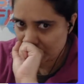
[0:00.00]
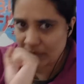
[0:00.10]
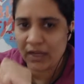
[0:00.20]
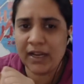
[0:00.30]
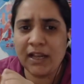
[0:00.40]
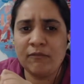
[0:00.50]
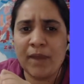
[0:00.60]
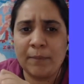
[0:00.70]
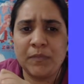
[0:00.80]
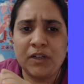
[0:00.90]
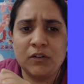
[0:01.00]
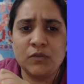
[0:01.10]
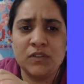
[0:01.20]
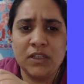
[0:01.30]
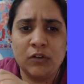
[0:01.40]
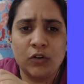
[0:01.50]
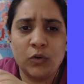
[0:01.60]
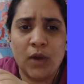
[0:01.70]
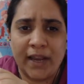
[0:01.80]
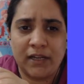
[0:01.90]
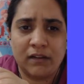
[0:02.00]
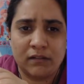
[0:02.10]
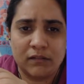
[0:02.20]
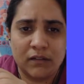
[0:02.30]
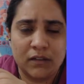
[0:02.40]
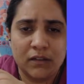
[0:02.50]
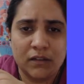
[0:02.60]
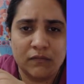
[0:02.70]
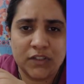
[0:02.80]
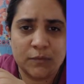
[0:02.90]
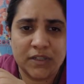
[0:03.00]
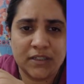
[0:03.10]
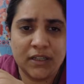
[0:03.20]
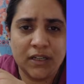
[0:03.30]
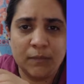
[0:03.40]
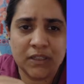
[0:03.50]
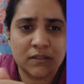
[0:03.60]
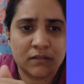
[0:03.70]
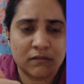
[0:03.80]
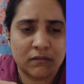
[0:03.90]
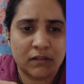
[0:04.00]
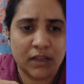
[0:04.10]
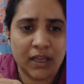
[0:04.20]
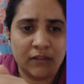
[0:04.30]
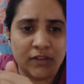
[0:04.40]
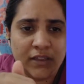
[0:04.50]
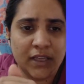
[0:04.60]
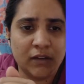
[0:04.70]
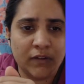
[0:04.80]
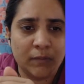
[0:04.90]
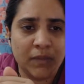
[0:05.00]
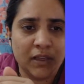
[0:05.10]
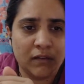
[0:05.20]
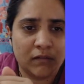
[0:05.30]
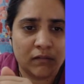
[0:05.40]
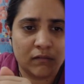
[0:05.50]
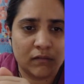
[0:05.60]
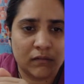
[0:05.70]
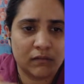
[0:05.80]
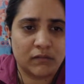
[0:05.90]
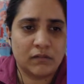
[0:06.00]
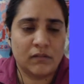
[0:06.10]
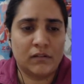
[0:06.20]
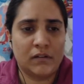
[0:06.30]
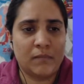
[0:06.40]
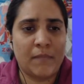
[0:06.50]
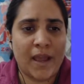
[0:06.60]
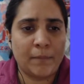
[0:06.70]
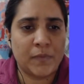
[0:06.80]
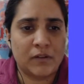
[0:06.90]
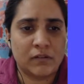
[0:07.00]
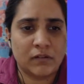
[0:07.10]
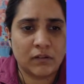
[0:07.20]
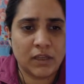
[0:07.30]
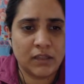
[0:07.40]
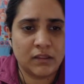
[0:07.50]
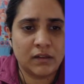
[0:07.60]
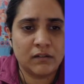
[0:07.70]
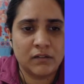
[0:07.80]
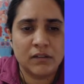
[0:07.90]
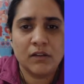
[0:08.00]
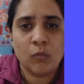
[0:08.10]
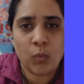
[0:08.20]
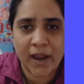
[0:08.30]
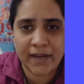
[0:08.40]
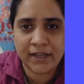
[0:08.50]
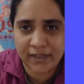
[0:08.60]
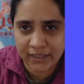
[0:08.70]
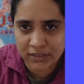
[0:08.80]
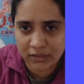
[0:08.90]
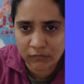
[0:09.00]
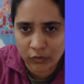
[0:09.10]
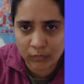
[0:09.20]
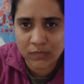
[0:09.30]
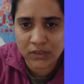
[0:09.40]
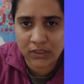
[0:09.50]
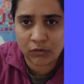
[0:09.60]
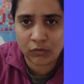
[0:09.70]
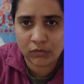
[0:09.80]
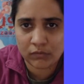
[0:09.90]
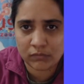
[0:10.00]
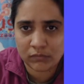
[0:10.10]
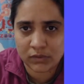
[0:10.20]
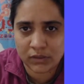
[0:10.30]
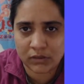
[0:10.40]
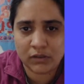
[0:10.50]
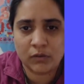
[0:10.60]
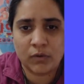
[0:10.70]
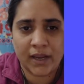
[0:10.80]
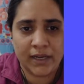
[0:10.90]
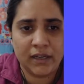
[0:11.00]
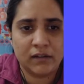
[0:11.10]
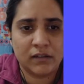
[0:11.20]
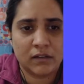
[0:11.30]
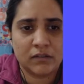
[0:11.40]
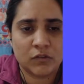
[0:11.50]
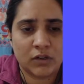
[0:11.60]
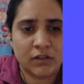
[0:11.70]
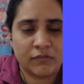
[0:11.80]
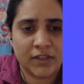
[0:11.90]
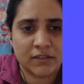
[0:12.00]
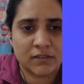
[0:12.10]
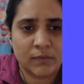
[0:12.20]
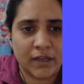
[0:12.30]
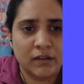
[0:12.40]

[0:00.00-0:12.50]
and I've mapped it to 0 to height, which basically means everything will be mapped in the y direction from 0 here to height. It's not a fixed one.